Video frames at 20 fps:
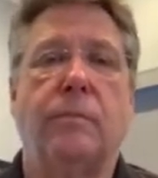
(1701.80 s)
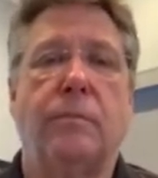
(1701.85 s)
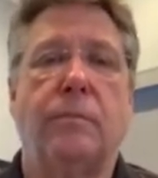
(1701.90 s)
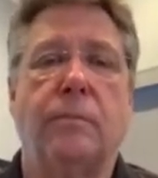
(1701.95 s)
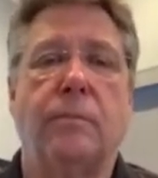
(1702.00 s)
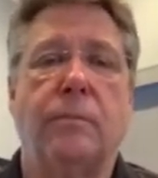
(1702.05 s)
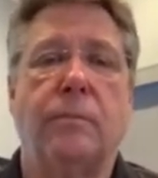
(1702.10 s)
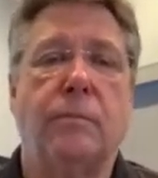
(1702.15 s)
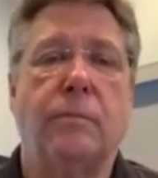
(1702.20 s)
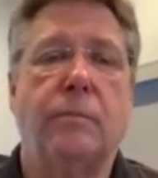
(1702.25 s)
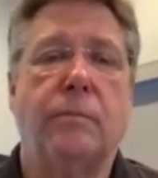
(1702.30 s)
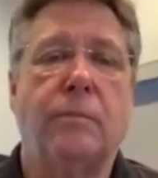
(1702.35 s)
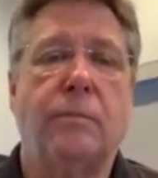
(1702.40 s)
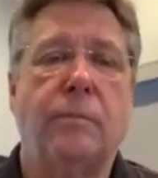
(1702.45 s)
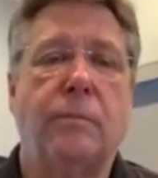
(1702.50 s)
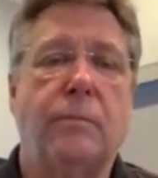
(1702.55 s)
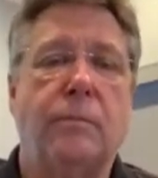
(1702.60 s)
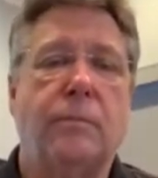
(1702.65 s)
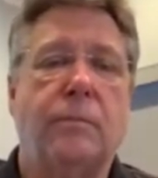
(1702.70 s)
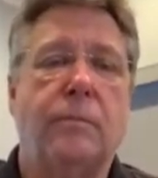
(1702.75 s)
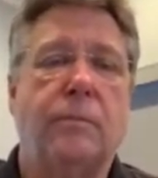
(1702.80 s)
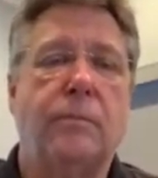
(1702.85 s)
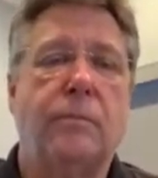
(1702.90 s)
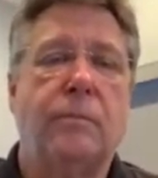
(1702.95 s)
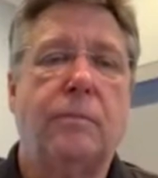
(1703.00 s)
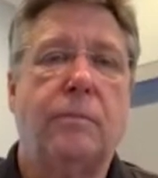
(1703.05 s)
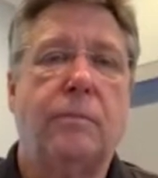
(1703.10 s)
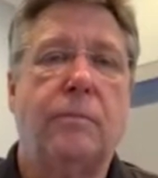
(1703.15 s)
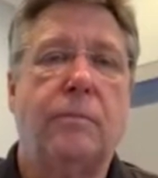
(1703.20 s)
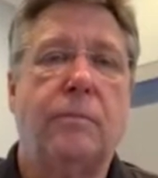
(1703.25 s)

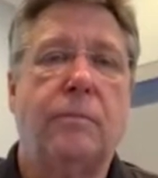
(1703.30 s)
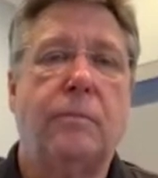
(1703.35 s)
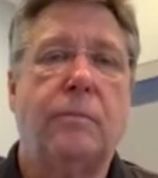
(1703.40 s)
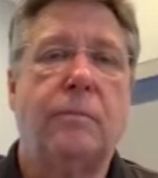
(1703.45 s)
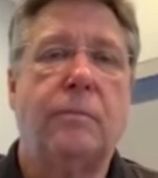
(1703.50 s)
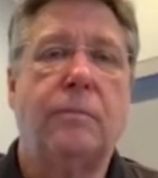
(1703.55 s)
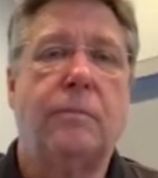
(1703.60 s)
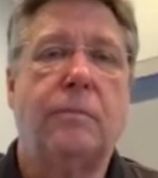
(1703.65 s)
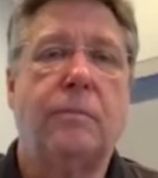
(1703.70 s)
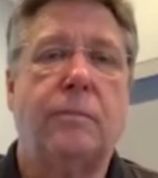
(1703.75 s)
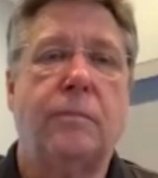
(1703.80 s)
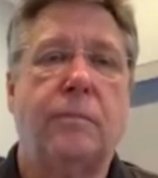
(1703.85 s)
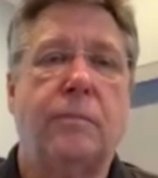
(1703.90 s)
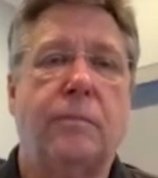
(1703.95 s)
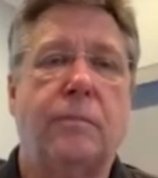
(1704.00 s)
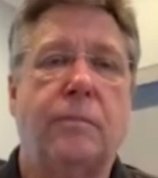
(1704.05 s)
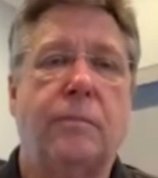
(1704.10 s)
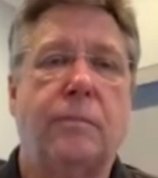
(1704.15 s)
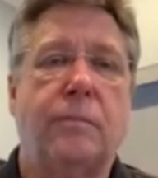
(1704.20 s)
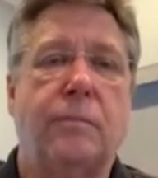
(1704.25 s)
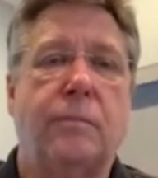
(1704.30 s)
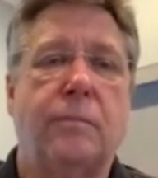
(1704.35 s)
(silent)